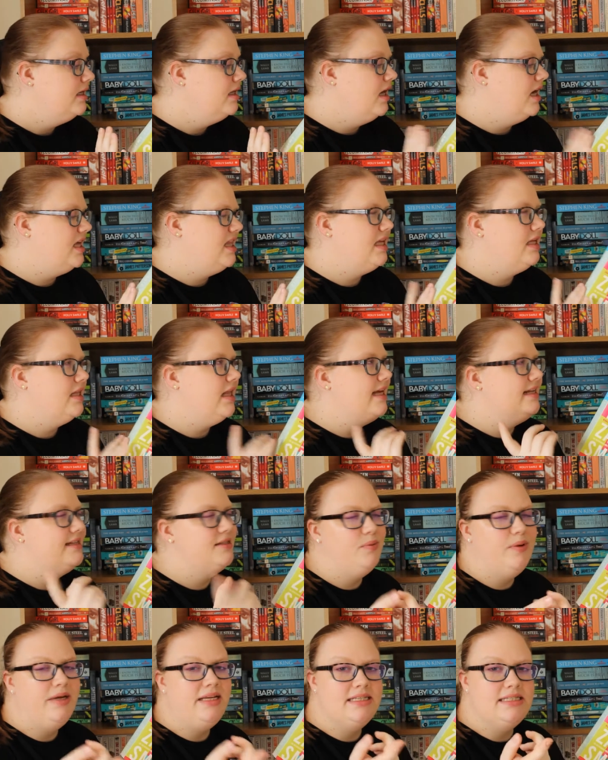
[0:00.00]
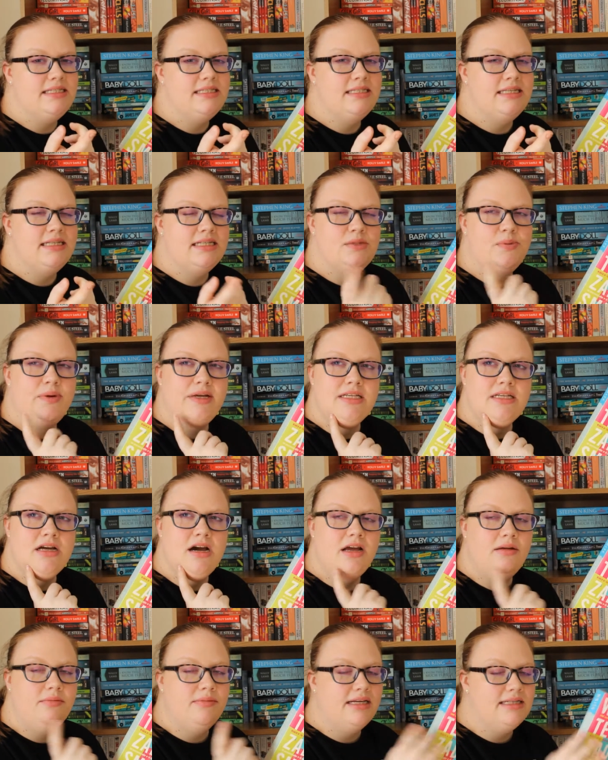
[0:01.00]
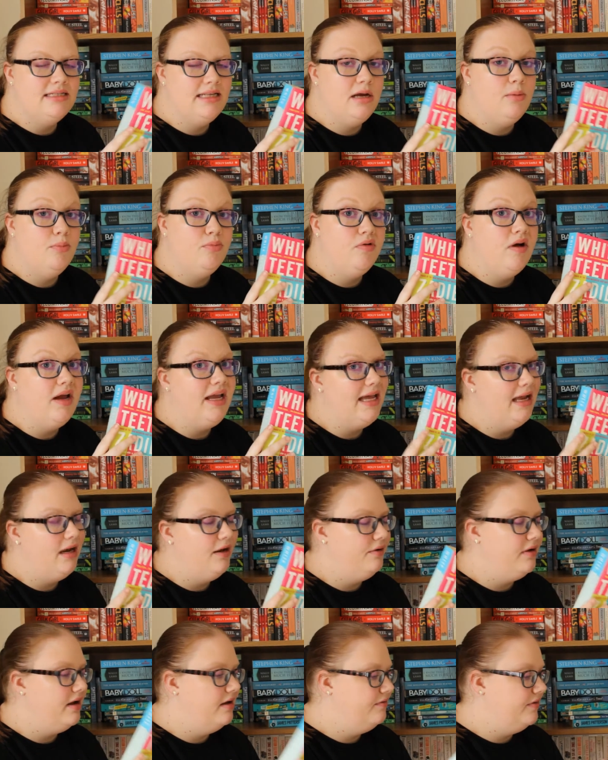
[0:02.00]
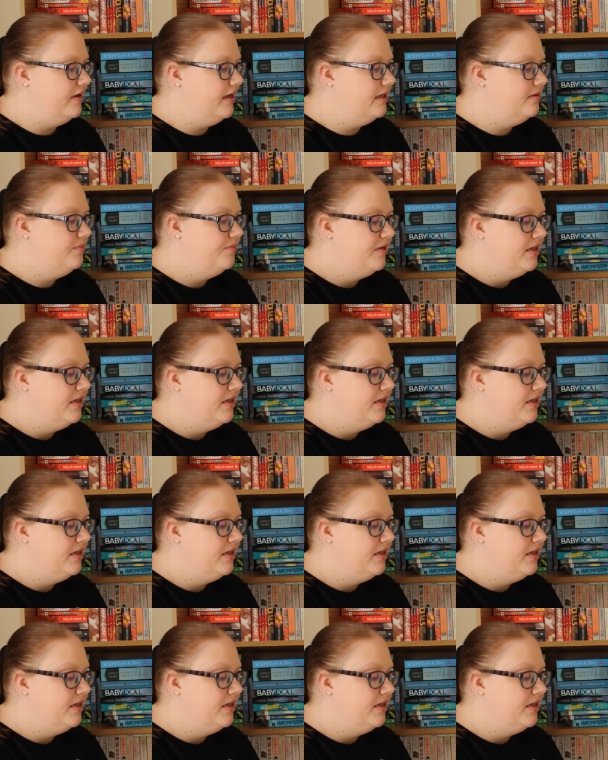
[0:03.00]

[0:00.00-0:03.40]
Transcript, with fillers: I think like Swing, is it Swing Time has like a bright yellow cover.